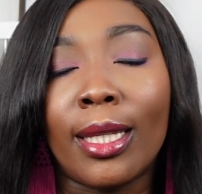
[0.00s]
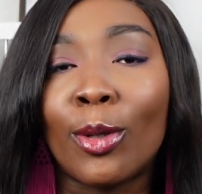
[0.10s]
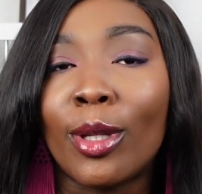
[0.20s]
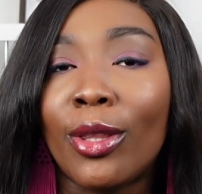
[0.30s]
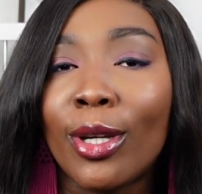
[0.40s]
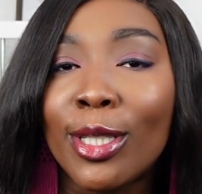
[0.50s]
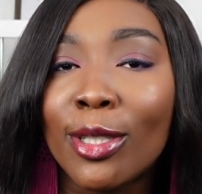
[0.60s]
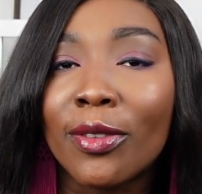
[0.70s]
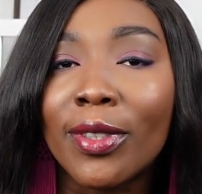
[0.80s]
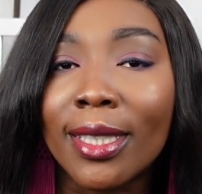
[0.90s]
then on the
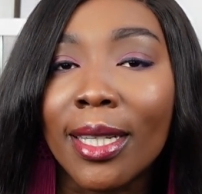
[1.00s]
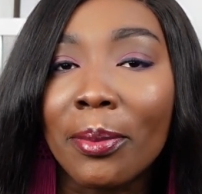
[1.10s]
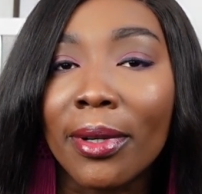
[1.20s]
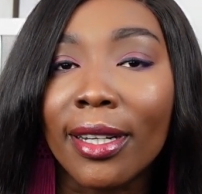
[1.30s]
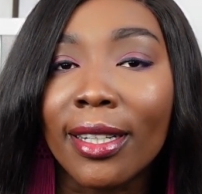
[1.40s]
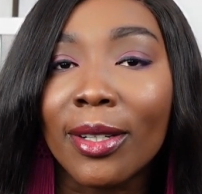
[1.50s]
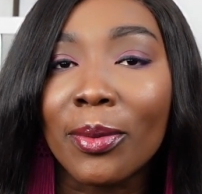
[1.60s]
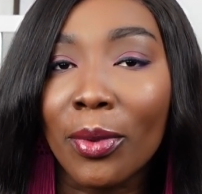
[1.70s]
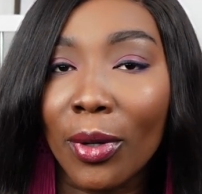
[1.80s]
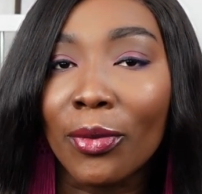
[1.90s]
13th of December,
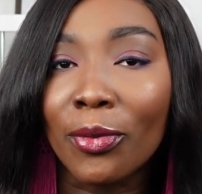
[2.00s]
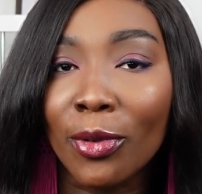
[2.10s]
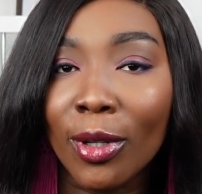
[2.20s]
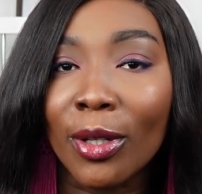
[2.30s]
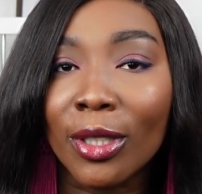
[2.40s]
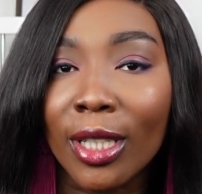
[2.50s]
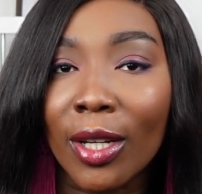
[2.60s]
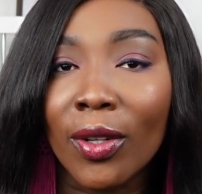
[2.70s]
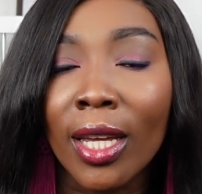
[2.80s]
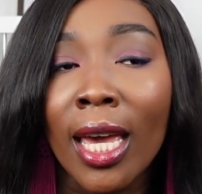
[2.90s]
we were on full
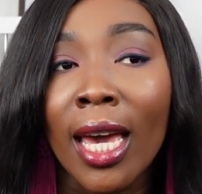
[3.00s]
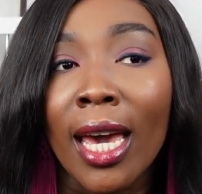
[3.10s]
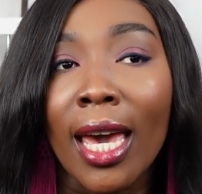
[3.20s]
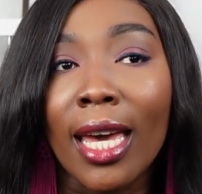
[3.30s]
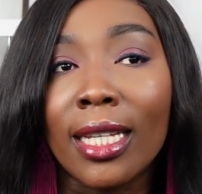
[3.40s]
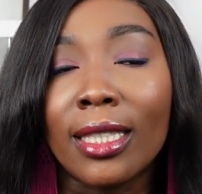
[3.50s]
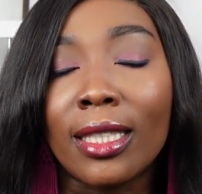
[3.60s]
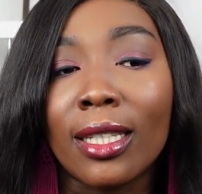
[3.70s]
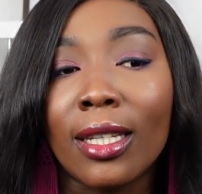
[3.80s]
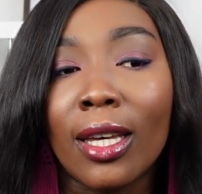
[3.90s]
lockdown. And
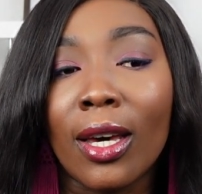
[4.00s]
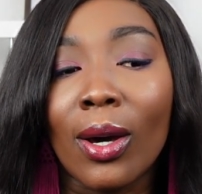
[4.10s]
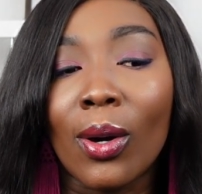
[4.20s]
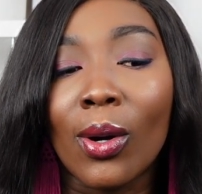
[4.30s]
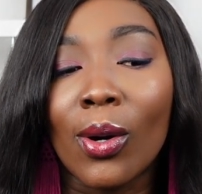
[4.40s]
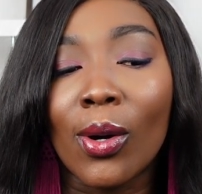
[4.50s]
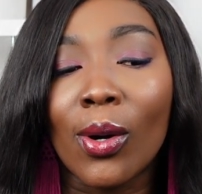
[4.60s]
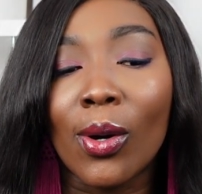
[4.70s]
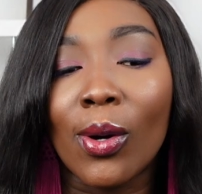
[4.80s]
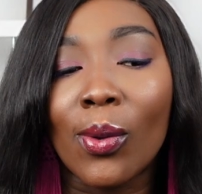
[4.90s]

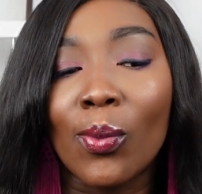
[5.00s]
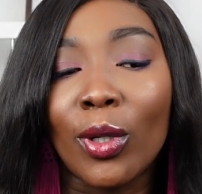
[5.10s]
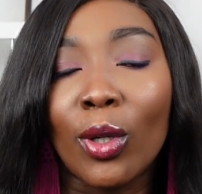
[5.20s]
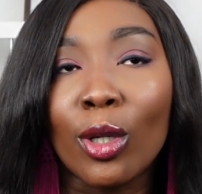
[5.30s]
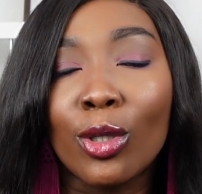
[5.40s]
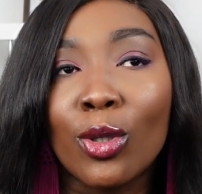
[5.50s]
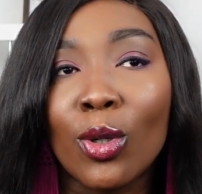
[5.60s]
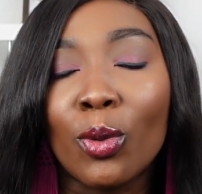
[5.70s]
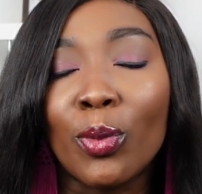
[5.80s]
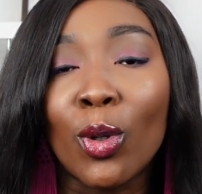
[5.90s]
we got to
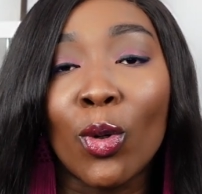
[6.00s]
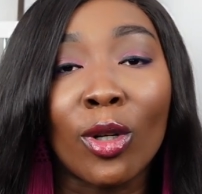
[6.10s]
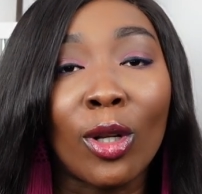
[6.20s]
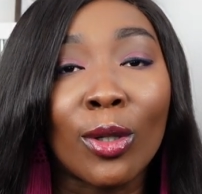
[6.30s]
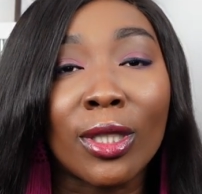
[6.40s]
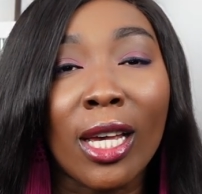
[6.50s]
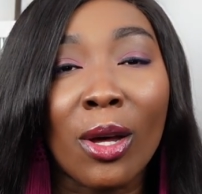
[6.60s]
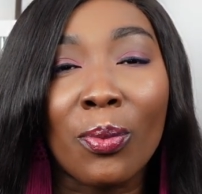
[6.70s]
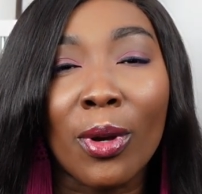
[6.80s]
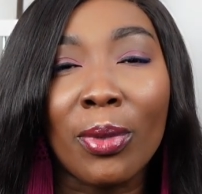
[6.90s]
know we'll be going on
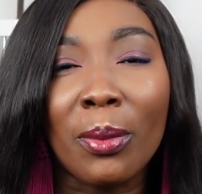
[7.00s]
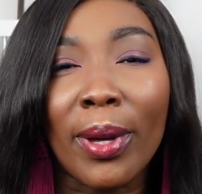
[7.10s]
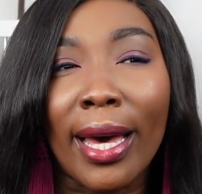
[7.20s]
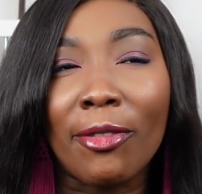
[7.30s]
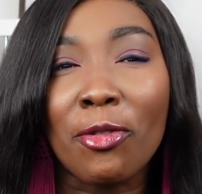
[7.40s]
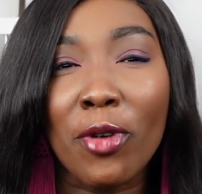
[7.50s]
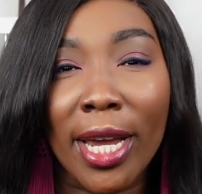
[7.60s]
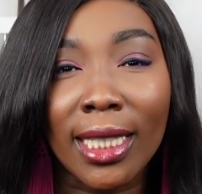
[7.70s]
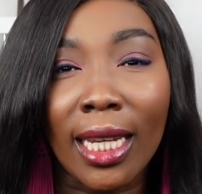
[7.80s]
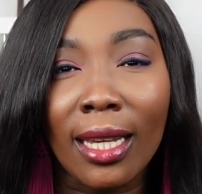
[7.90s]
lockdown probably by
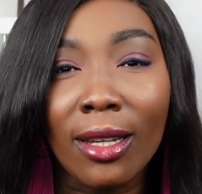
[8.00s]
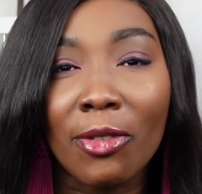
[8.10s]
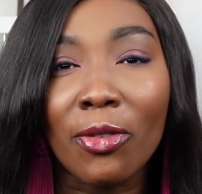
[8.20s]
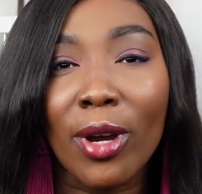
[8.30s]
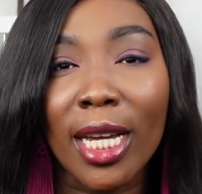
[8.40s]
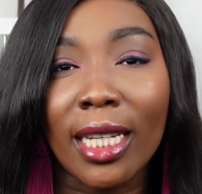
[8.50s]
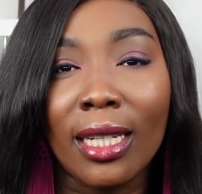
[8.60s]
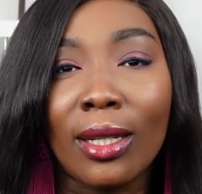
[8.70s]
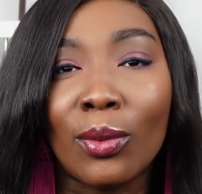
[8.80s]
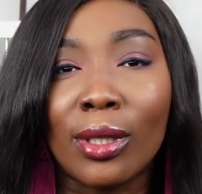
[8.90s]
Friday. On
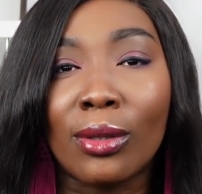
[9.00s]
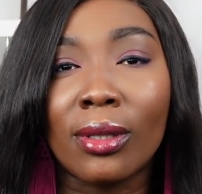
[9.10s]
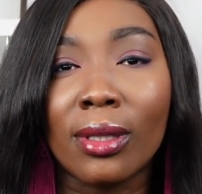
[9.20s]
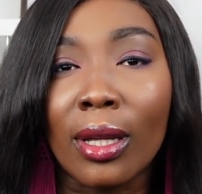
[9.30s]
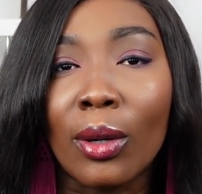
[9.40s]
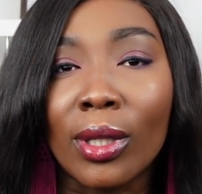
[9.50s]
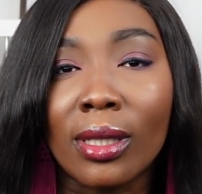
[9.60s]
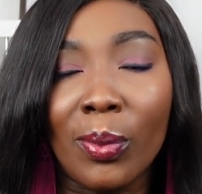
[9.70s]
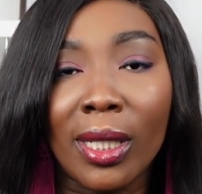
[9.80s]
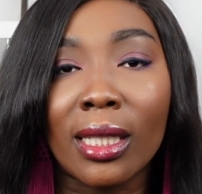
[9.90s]
Friday, there was it
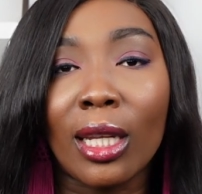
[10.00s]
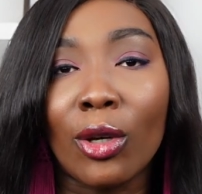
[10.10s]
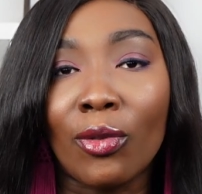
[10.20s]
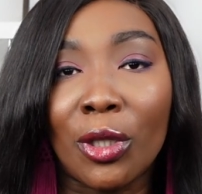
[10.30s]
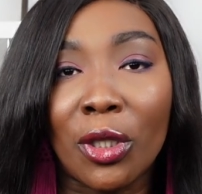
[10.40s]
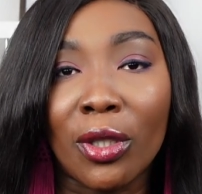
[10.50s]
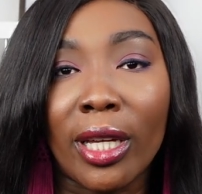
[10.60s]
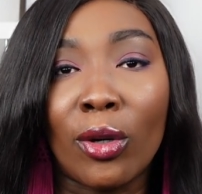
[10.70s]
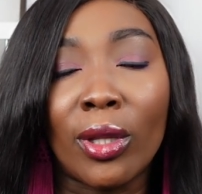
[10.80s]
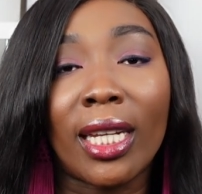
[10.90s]
was basically official
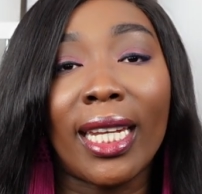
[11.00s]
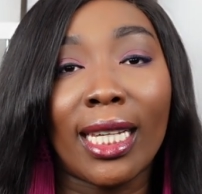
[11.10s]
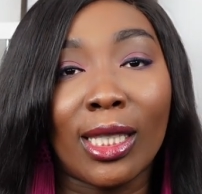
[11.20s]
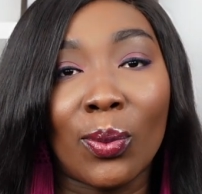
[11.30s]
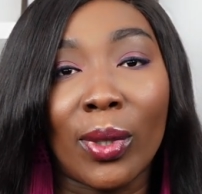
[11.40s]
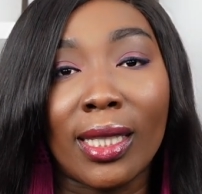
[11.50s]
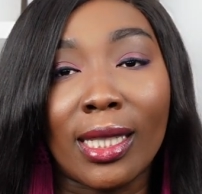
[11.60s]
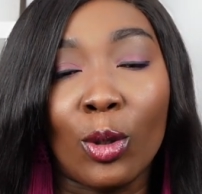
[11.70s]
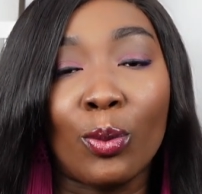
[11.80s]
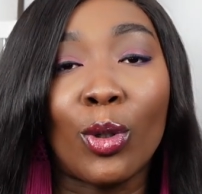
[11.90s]
that on the next
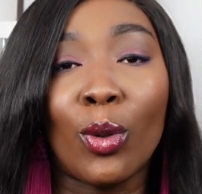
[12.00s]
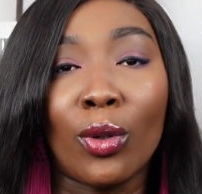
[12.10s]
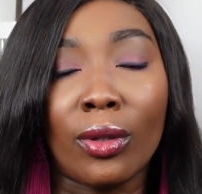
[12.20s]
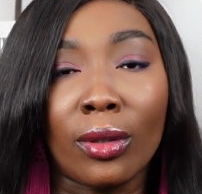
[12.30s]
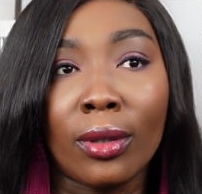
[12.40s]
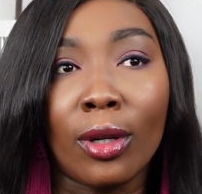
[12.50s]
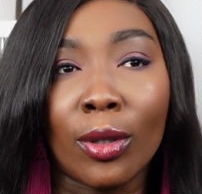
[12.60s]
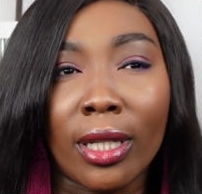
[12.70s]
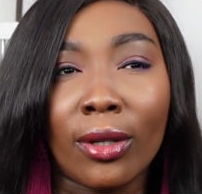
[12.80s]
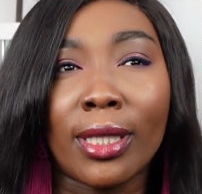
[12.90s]
Wednesday we'll be going on
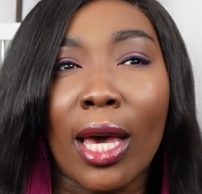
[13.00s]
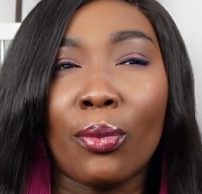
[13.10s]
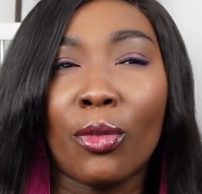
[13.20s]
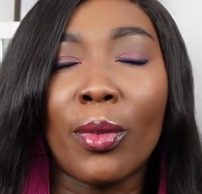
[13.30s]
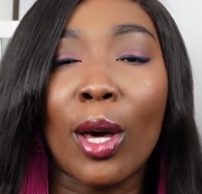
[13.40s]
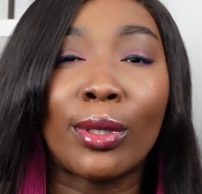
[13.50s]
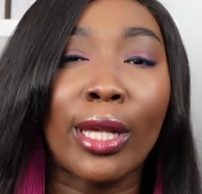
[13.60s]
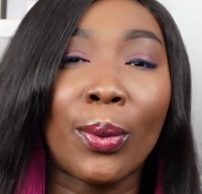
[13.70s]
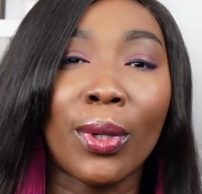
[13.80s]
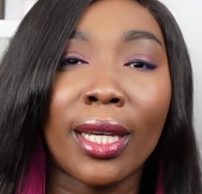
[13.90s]
lockdown because I remember I was
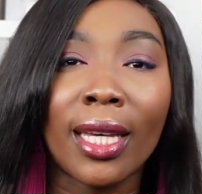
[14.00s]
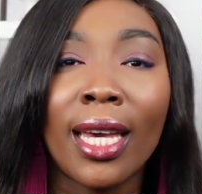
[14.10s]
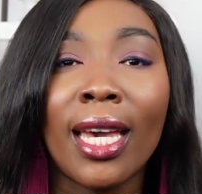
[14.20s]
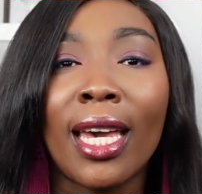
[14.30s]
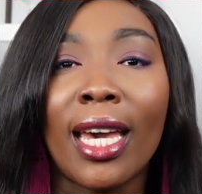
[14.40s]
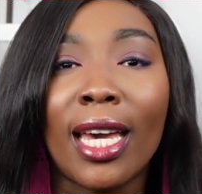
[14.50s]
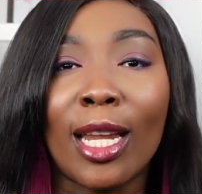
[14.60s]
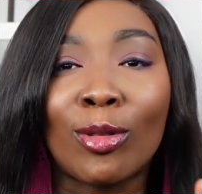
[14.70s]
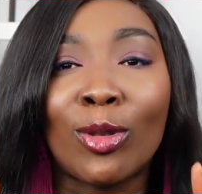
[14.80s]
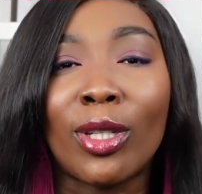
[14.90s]
at work
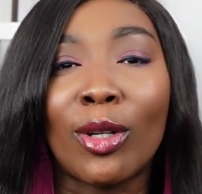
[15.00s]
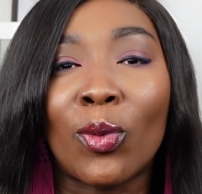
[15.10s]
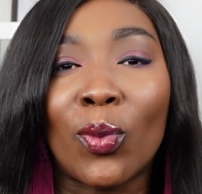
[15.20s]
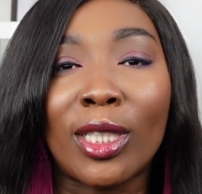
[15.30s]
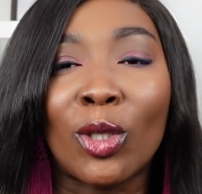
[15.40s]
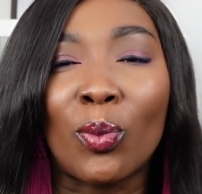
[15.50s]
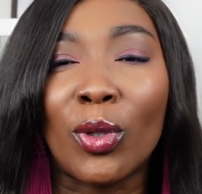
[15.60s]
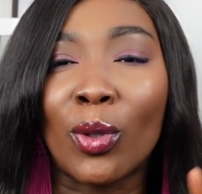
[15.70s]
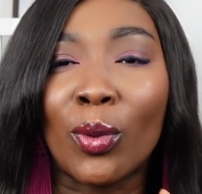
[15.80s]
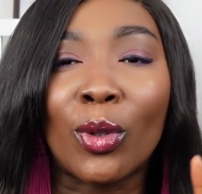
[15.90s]
and I was told that on Wednesday we'll
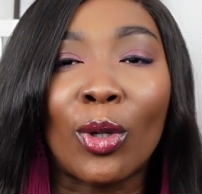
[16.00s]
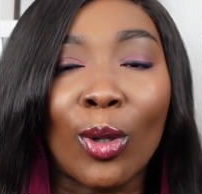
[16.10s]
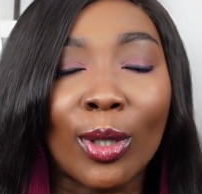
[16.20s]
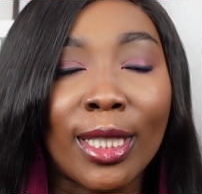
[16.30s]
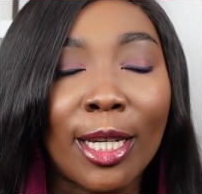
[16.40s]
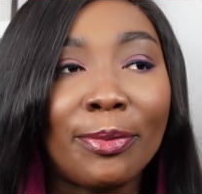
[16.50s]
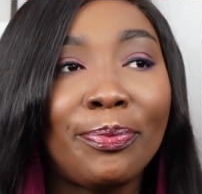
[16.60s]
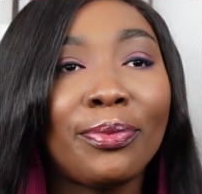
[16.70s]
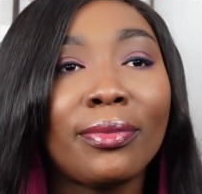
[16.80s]
be going on lockdown.